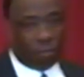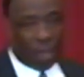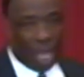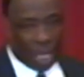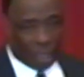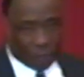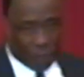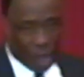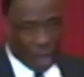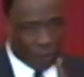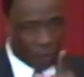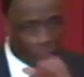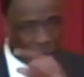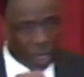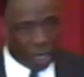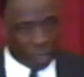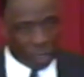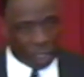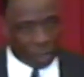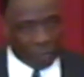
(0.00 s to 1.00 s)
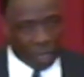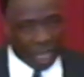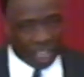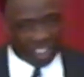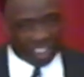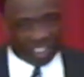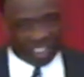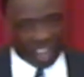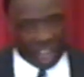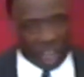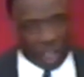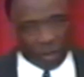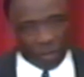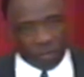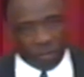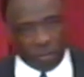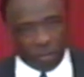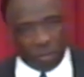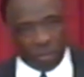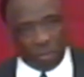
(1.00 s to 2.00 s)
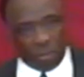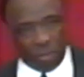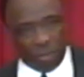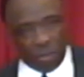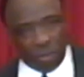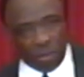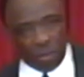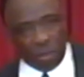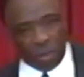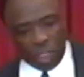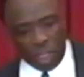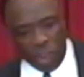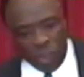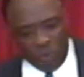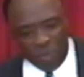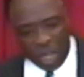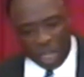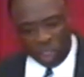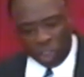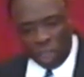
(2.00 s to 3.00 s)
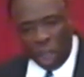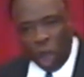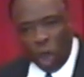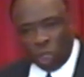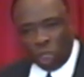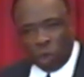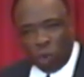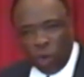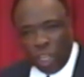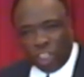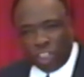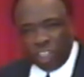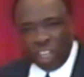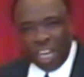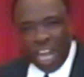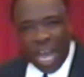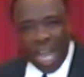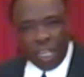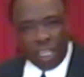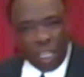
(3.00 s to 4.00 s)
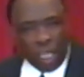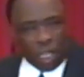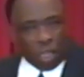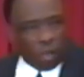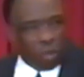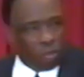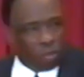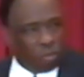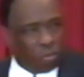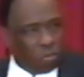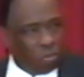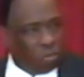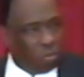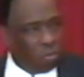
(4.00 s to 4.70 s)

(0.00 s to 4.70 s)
That's why I want that young man to stay. You've been taught Christian ideals.